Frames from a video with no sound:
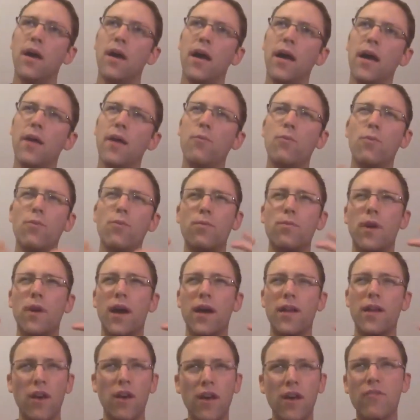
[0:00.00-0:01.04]
I
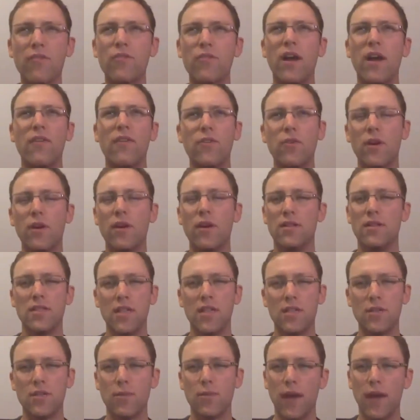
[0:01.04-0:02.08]
thought of GraphQL in
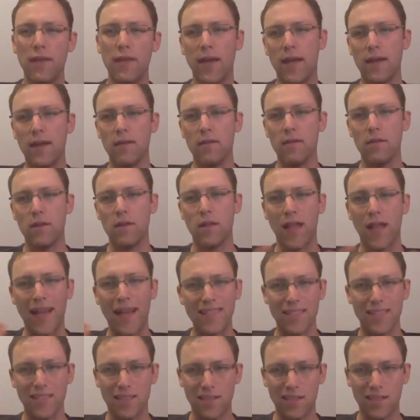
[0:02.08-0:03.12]
such a way that
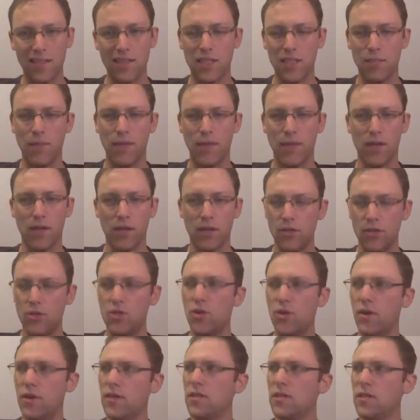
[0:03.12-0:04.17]
classes didn't seem like a good
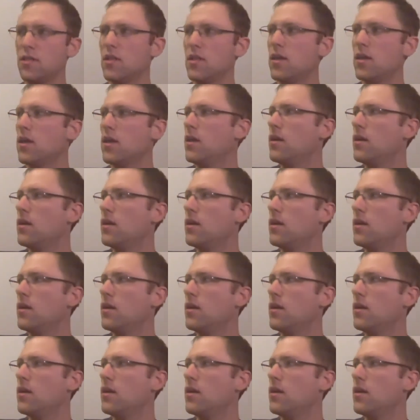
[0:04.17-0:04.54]
choice.